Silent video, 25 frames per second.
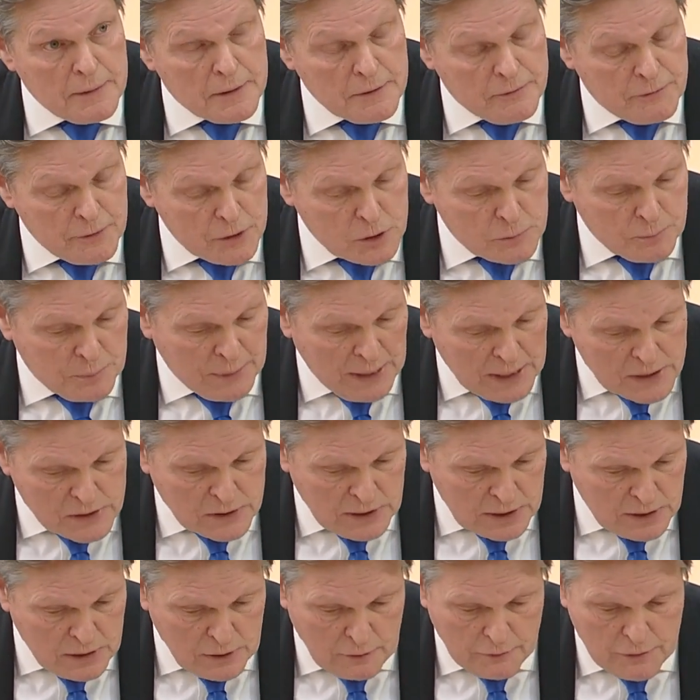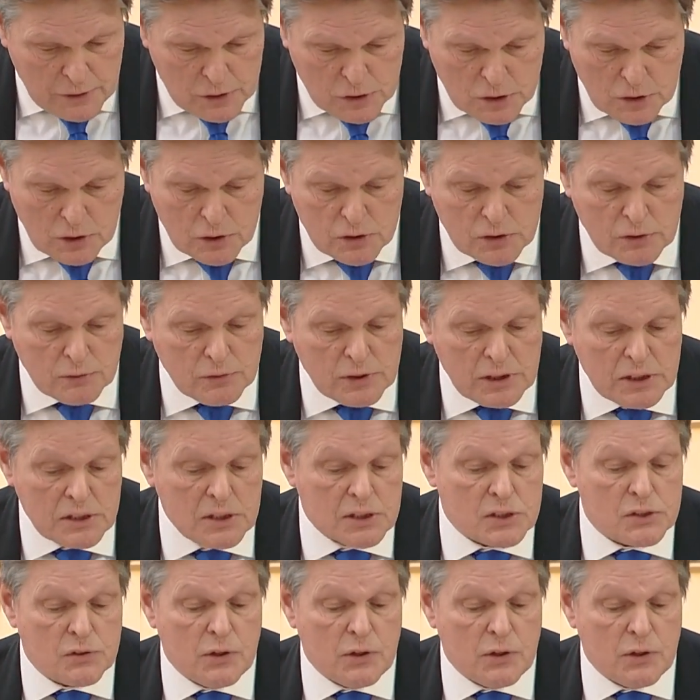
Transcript: The first president of the Church of Jesus